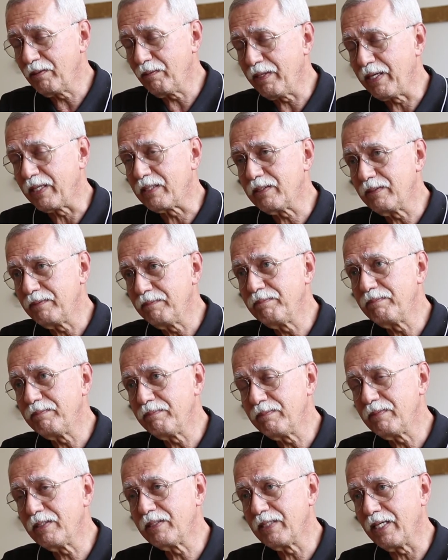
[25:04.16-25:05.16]
Correct,
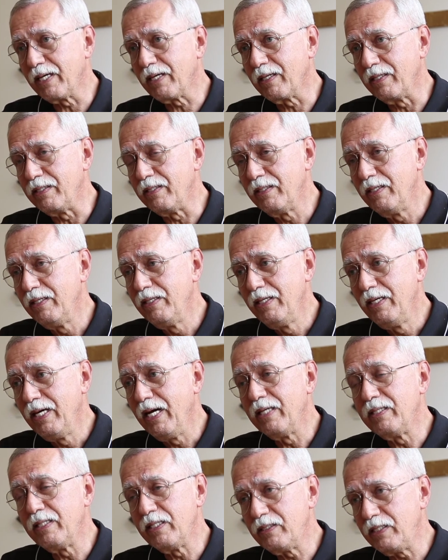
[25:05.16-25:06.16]
exactly. Yeah.
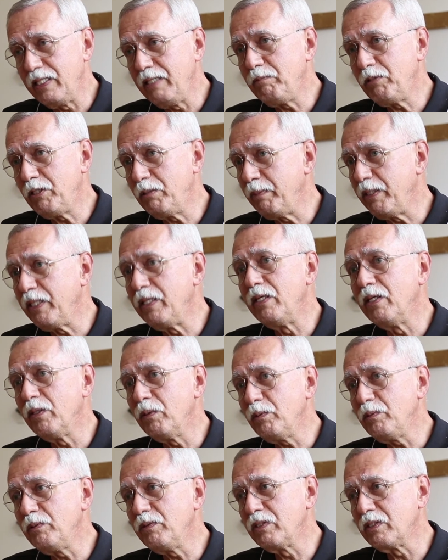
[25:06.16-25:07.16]
And there seems to be
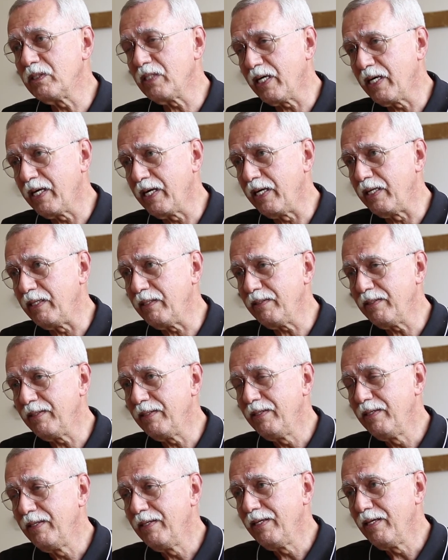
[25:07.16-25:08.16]
no sign
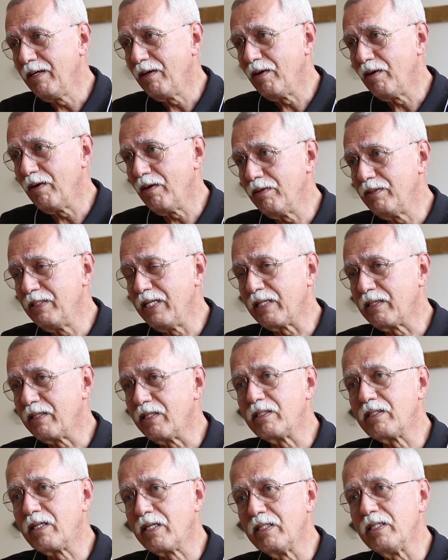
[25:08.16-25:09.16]
that the
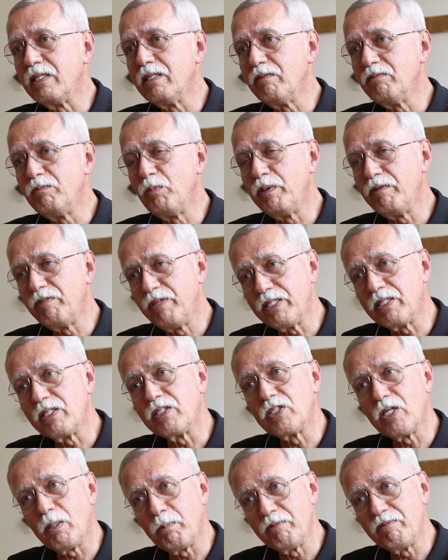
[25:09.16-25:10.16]
curve, we've hit the
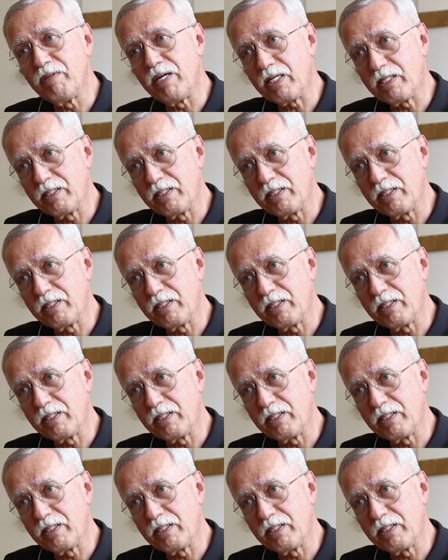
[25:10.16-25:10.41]
top of our